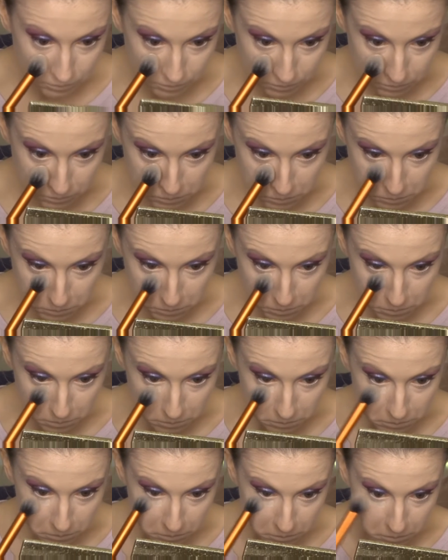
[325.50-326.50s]

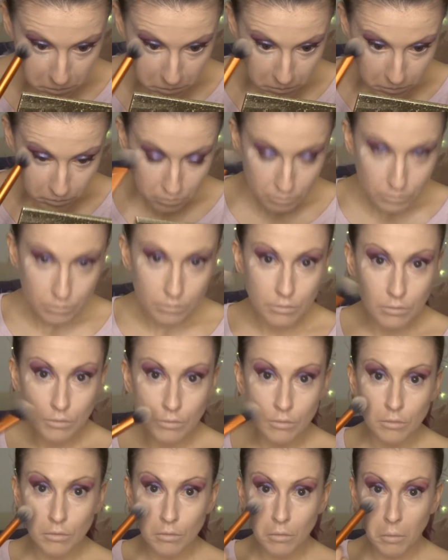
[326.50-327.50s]

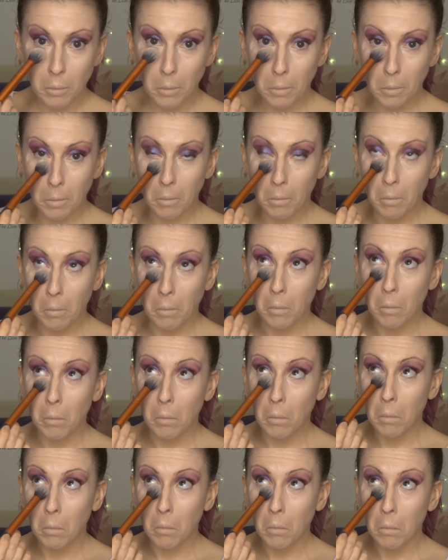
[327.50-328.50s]

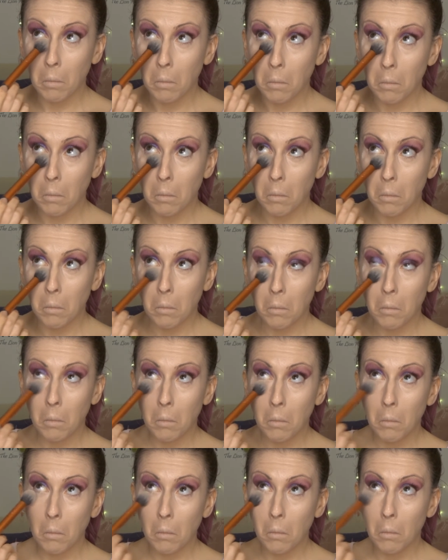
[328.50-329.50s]

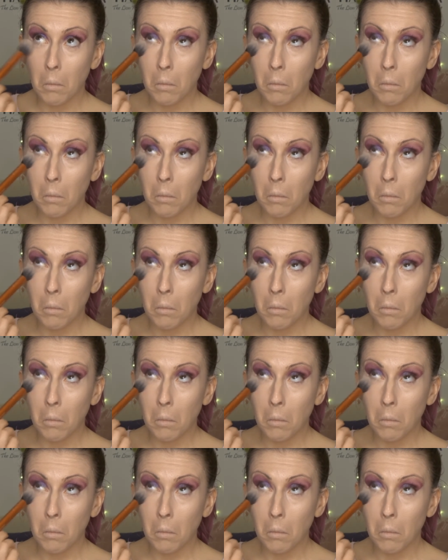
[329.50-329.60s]
No one is speaking in this clip.